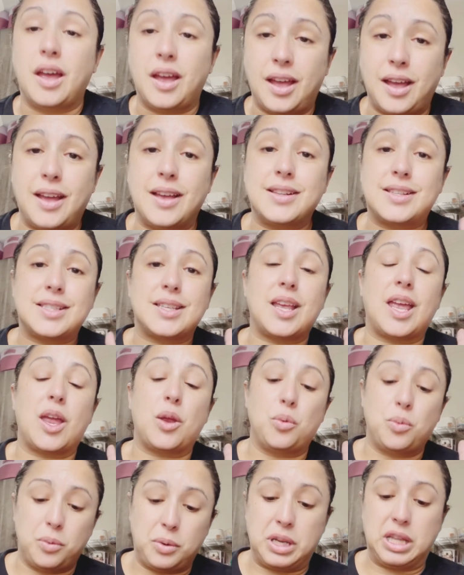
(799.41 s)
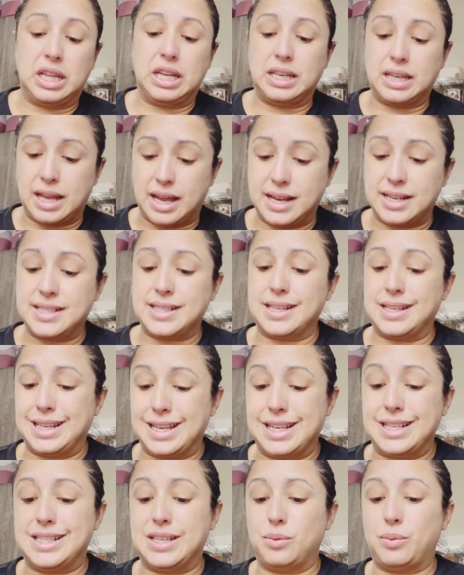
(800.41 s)
it's a really nice and
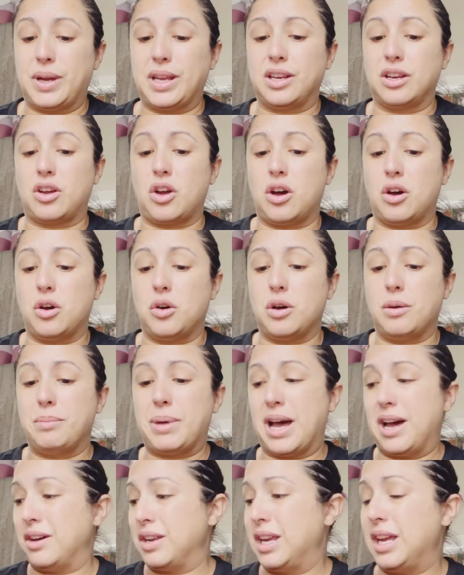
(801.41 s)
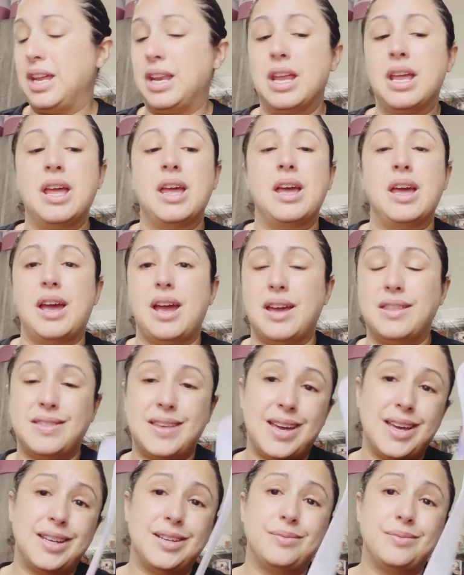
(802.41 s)
easy way to go about it. And then